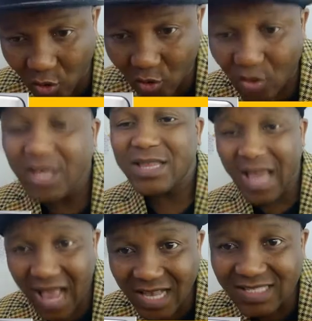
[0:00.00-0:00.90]
So
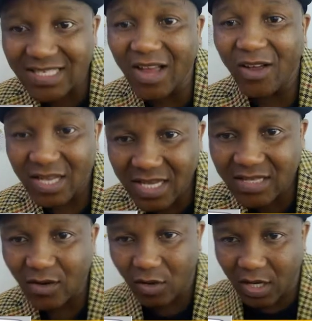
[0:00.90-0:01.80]
the answer
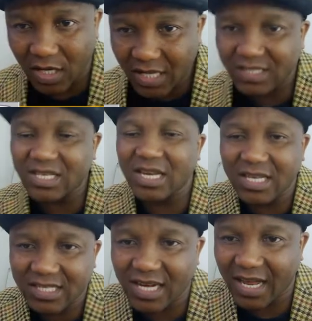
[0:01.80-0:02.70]
is okay. Let's see
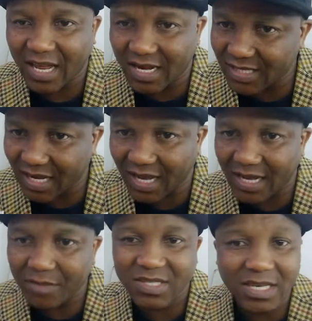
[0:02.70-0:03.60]
it again. Let me see
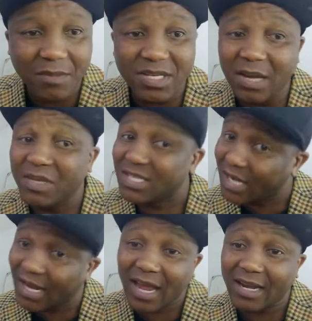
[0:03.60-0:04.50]

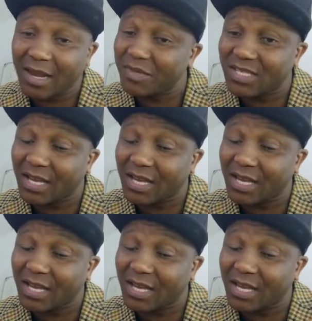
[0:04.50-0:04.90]
it again.